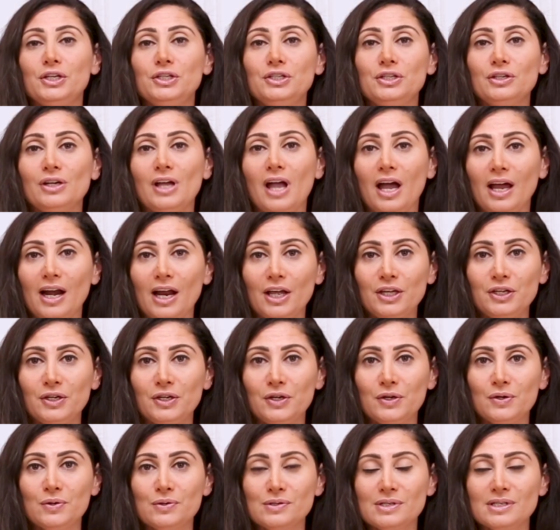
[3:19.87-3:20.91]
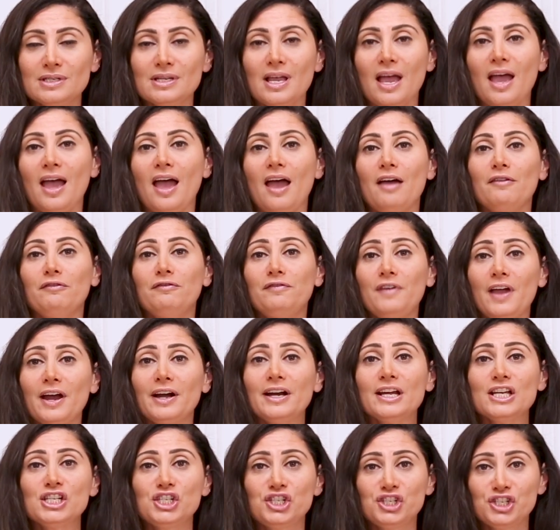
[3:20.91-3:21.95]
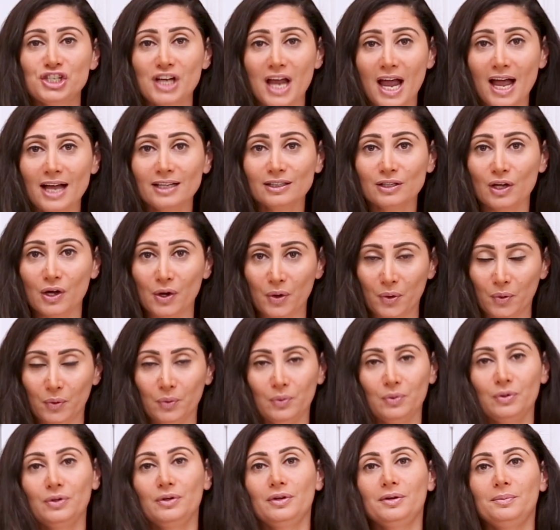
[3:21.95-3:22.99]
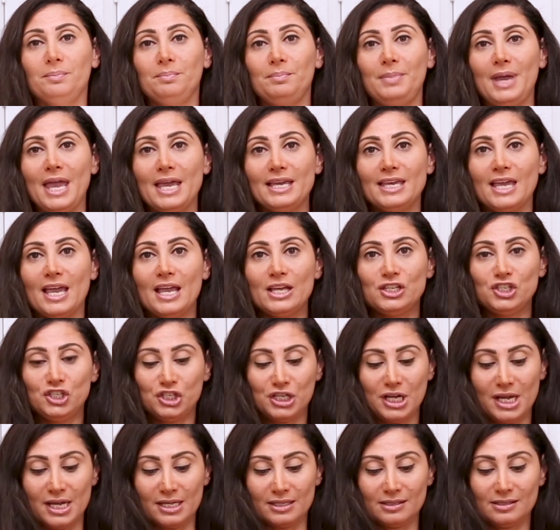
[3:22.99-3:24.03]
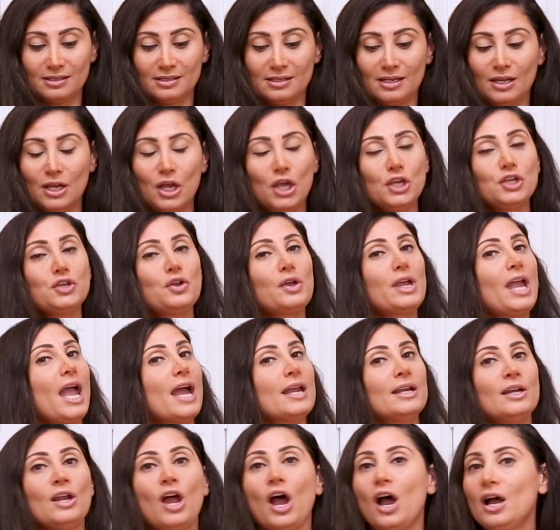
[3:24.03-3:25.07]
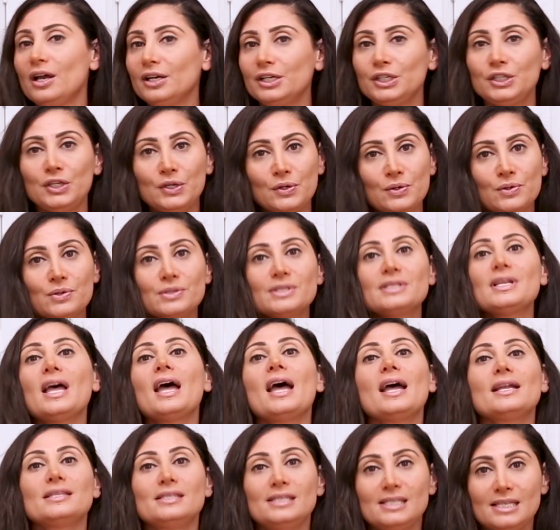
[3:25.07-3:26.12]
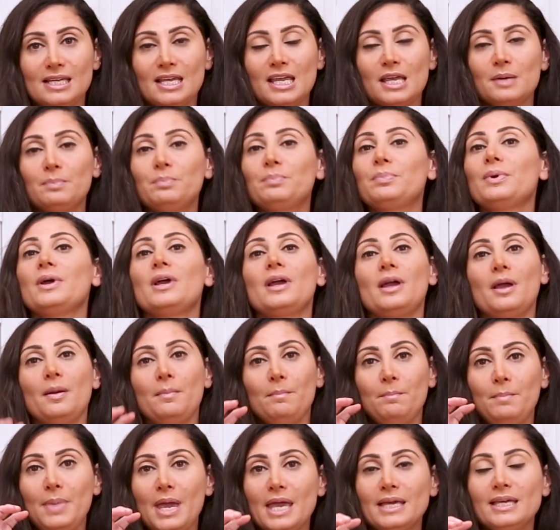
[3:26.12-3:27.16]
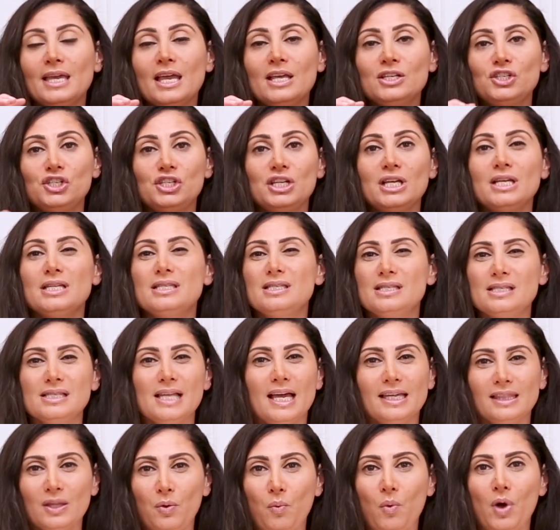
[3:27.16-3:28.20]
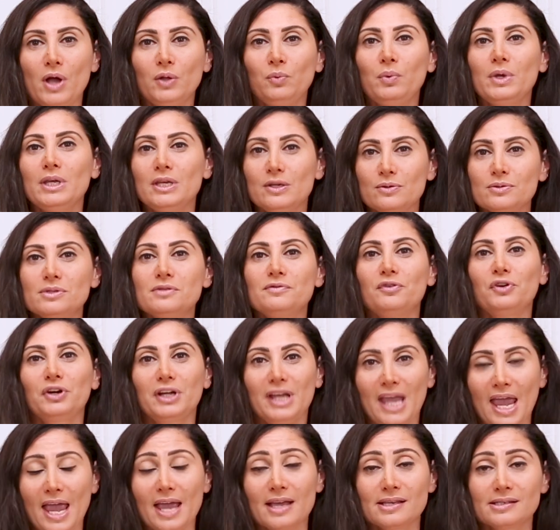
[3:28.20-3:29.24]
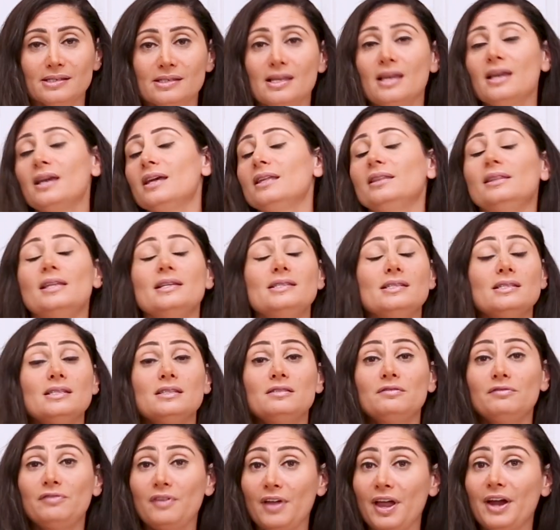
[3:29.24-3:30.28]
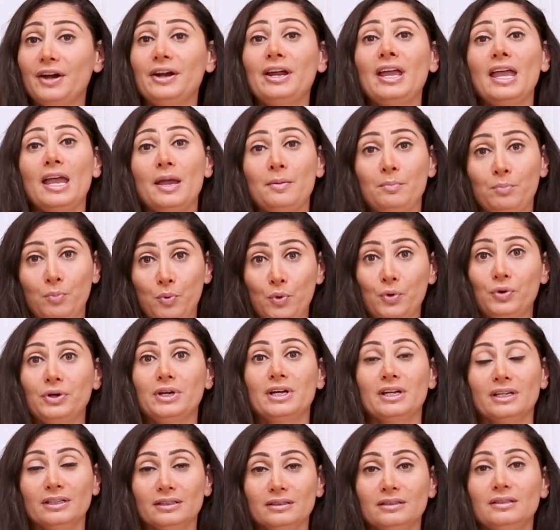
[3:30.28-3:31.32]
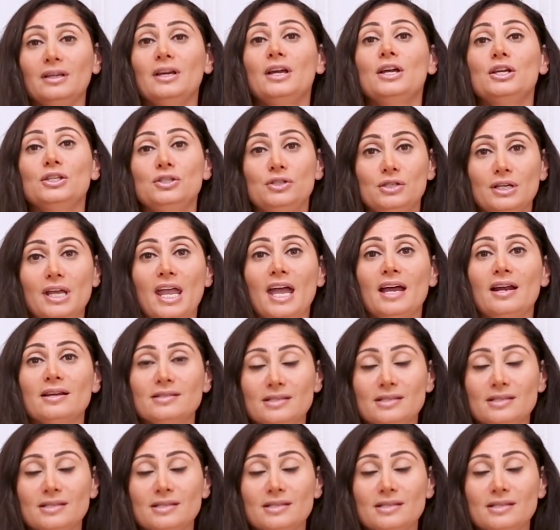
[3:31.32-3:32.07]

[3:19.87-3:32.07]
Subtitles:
You gotta use a very shallow baking sheet. You cannot use a deep baking sheet like the one we use for cakes. This is very important to get